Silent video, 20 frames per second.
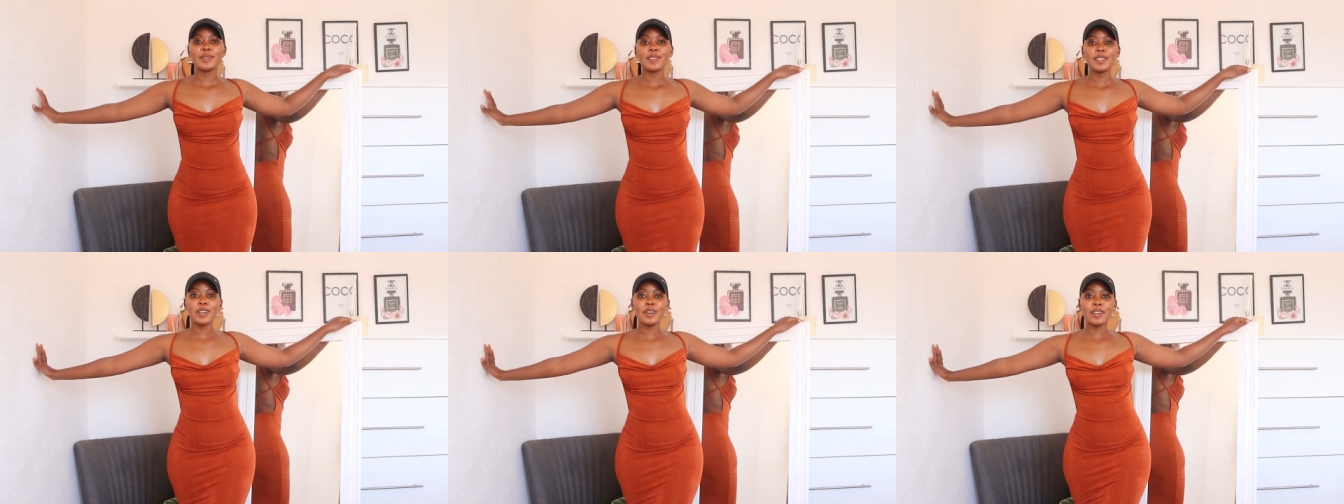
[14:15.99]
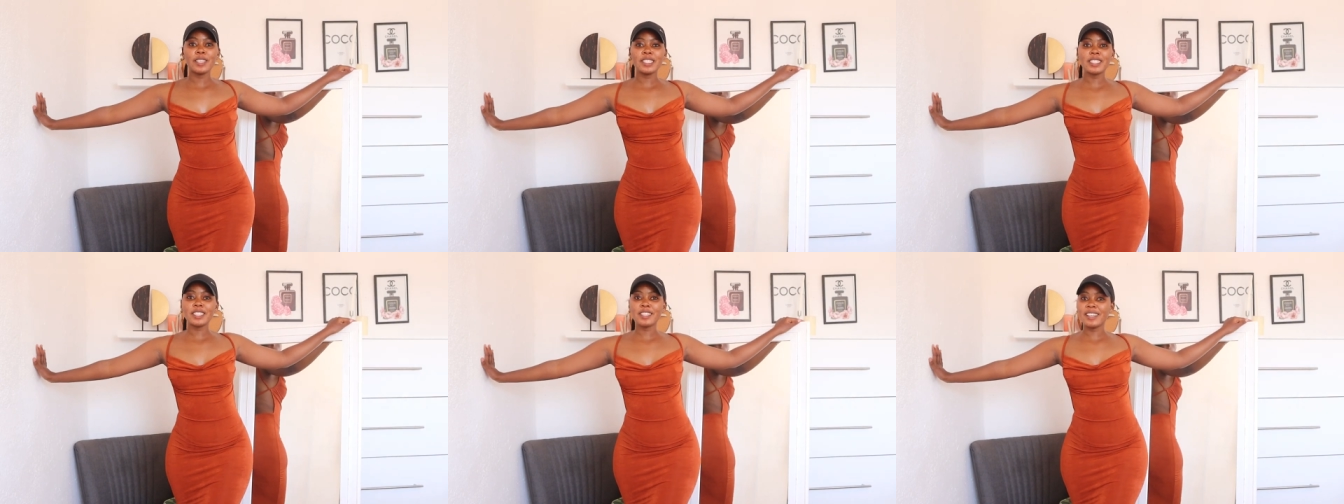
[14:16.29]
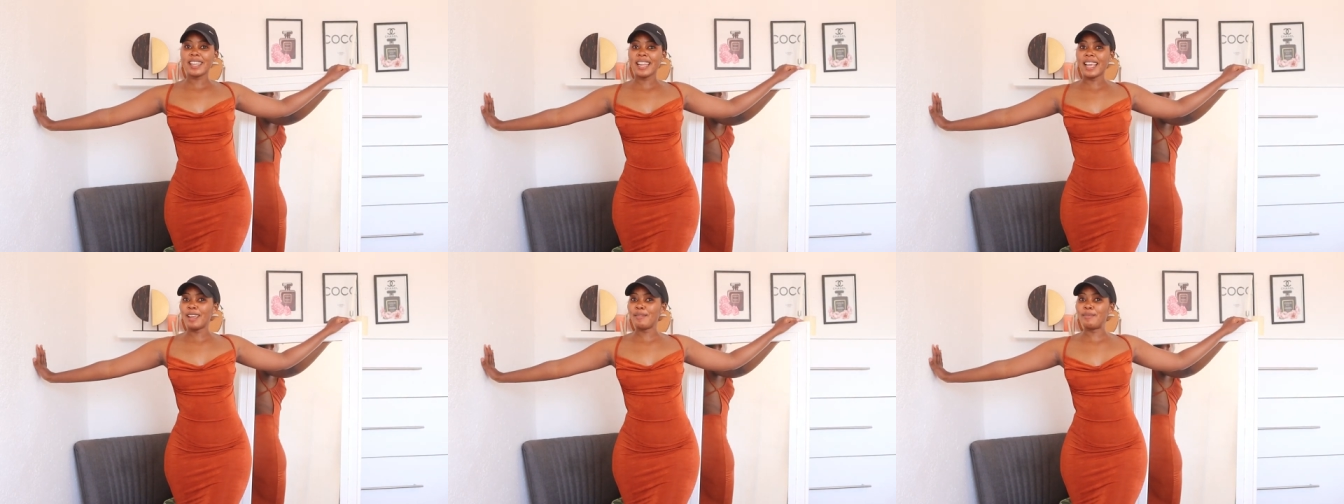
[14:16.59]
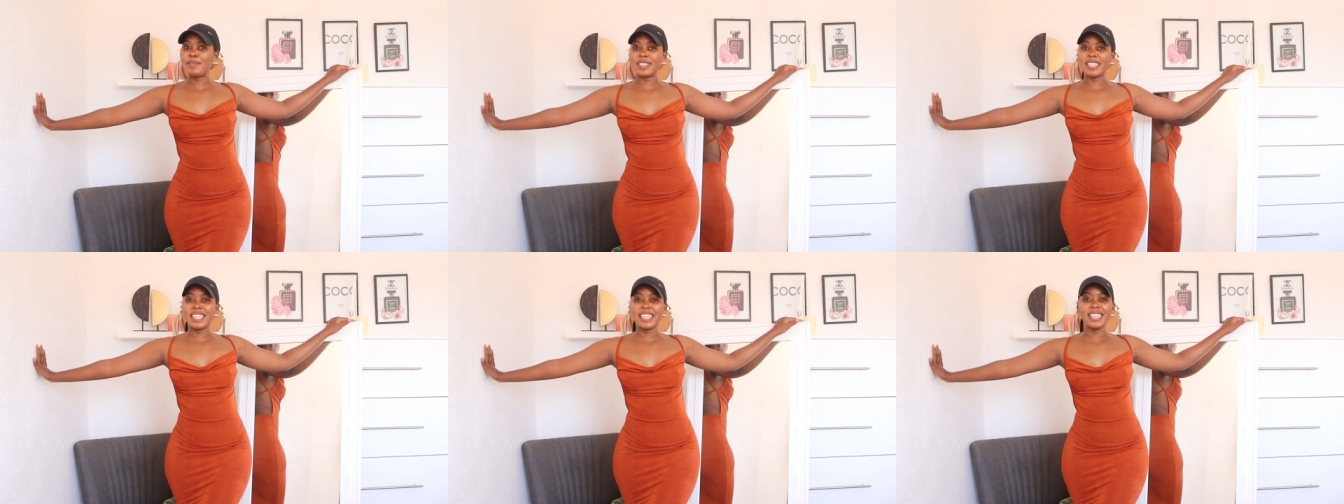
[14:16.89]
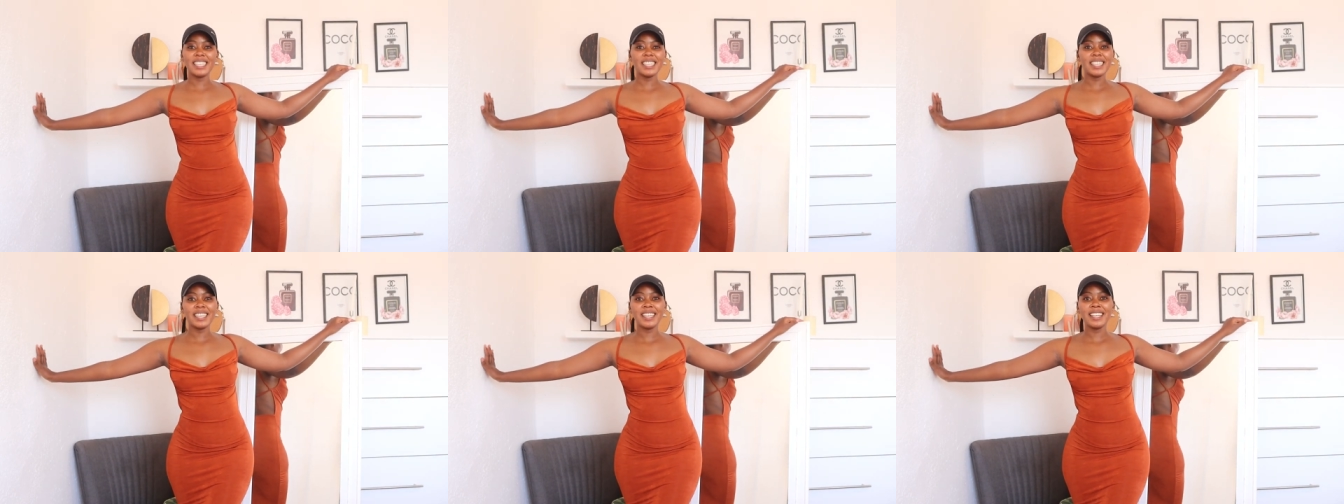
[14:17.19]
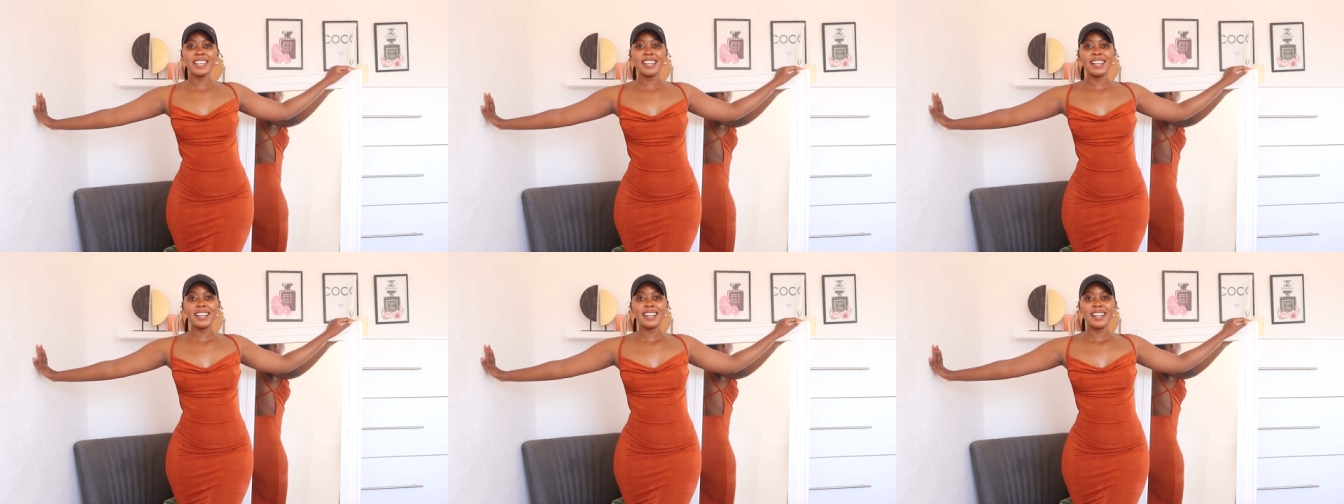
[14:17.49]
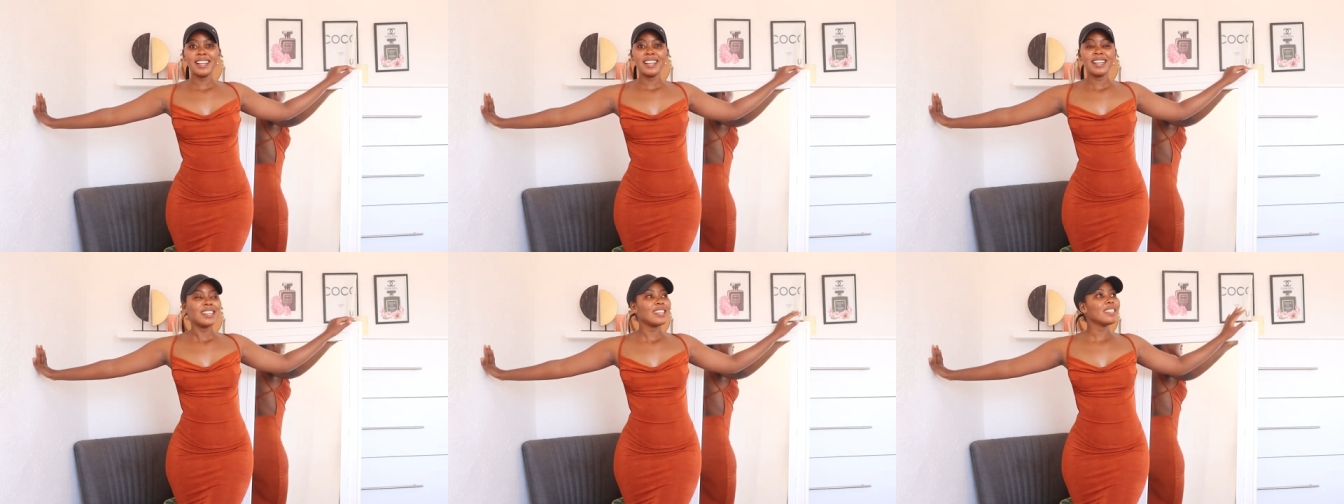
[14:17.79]
No, it's not happening.
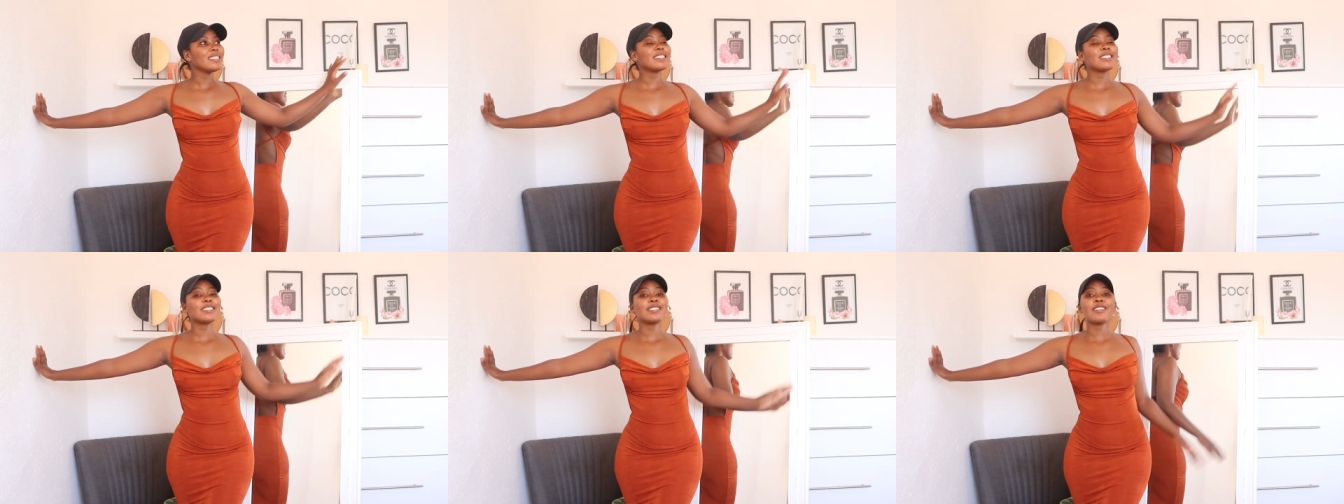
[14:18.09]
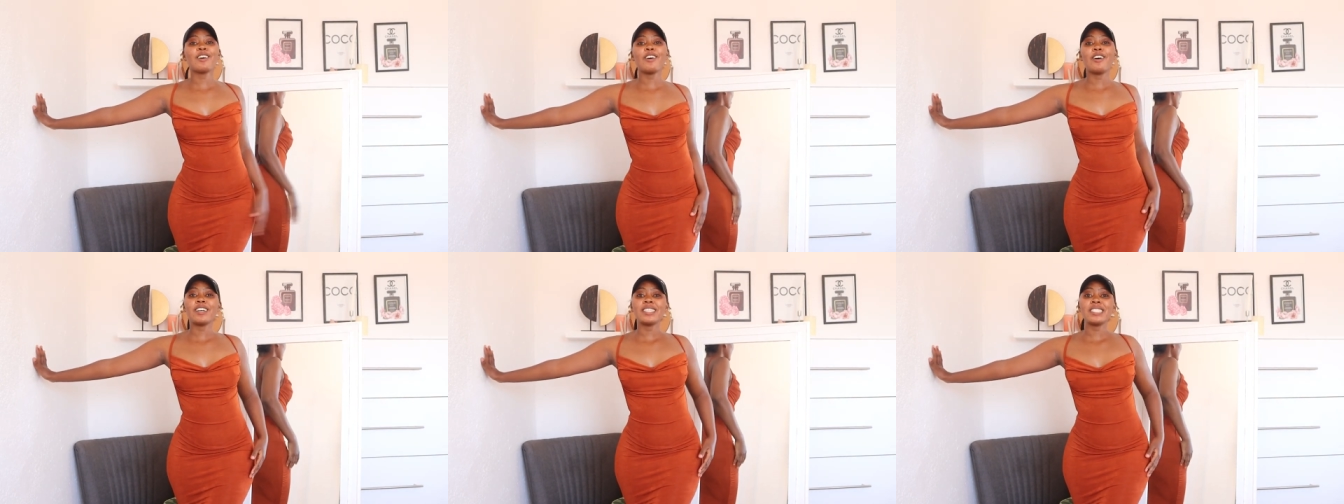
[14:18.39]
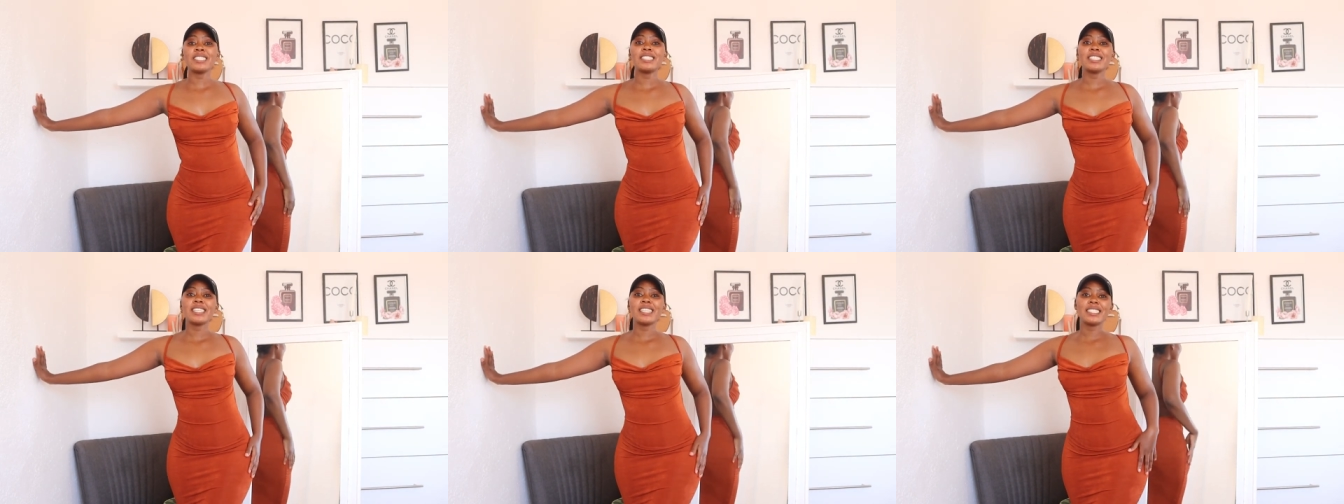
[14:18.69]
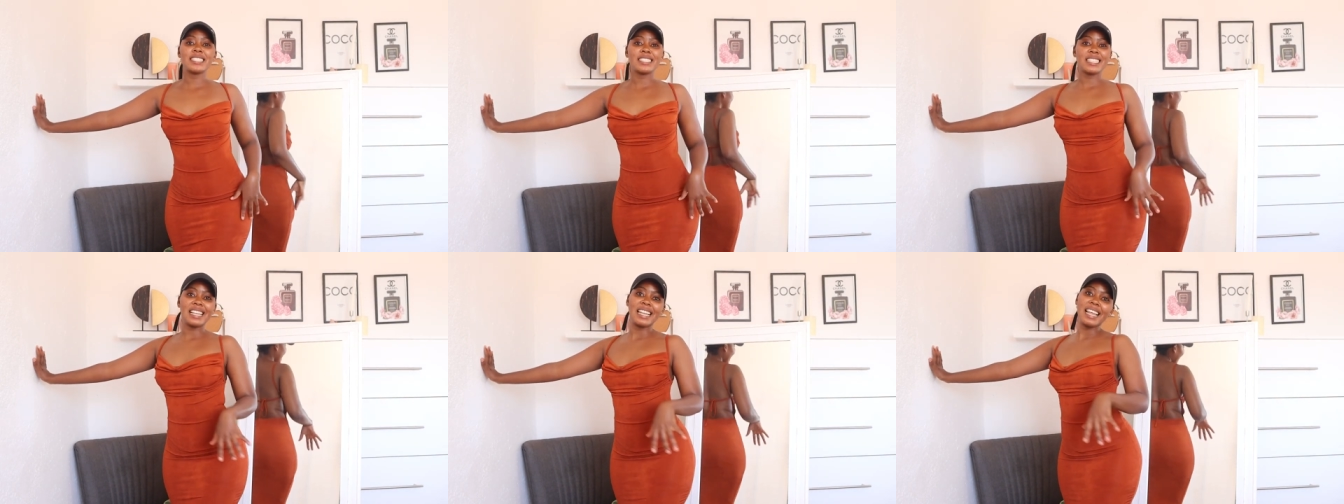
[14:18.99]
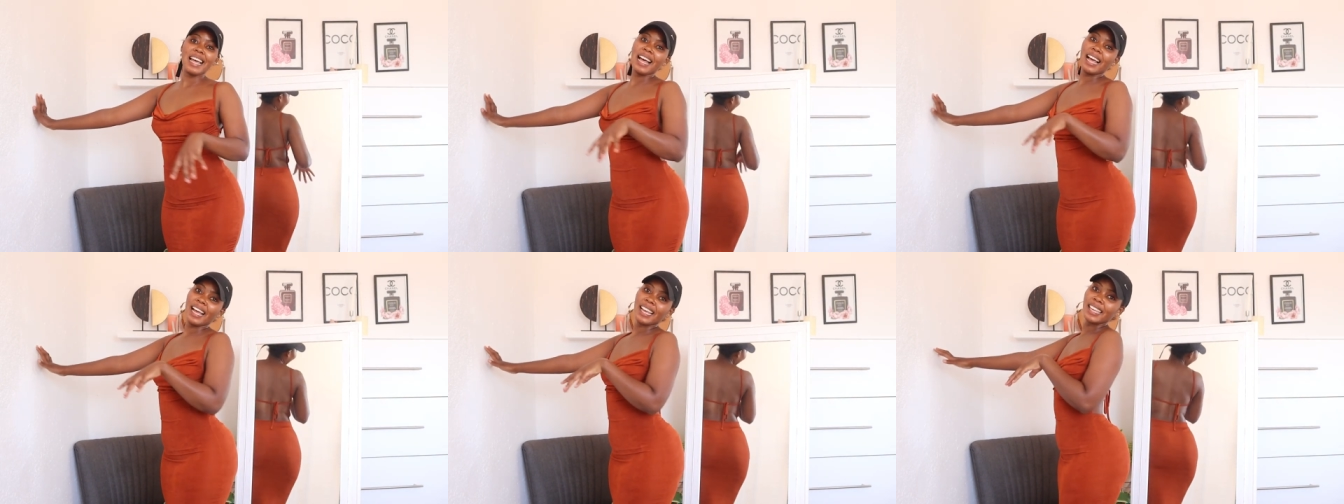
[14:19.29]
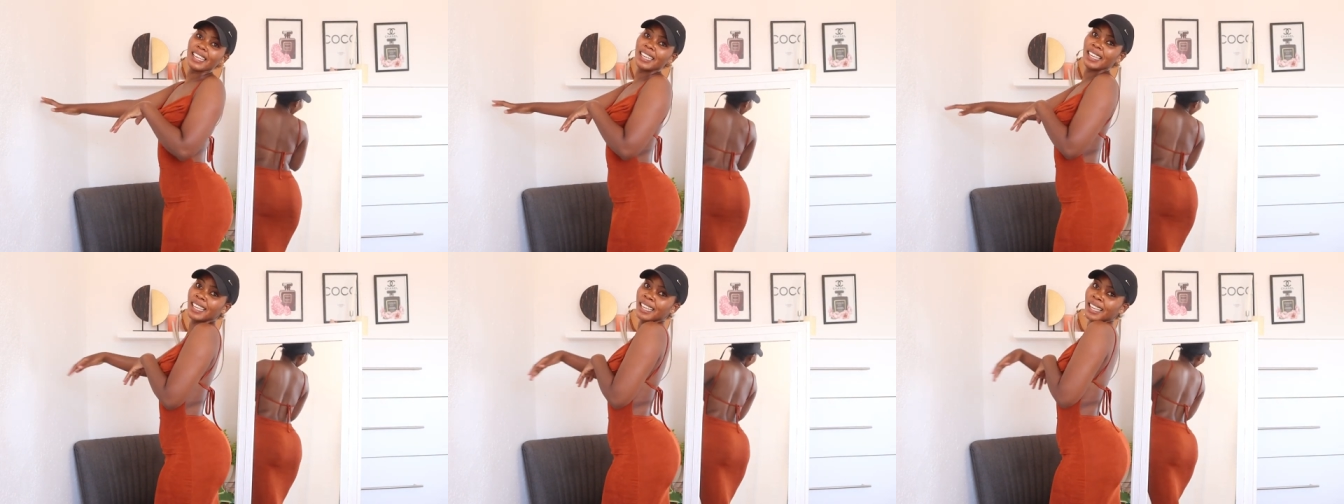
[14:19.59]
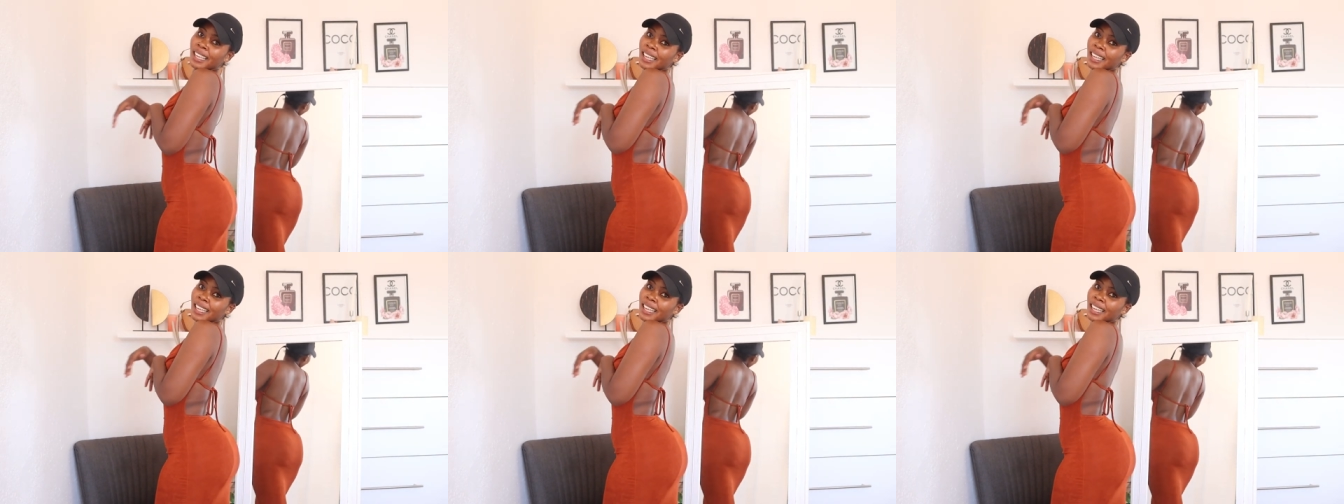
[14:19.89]
It's not. It's a lie.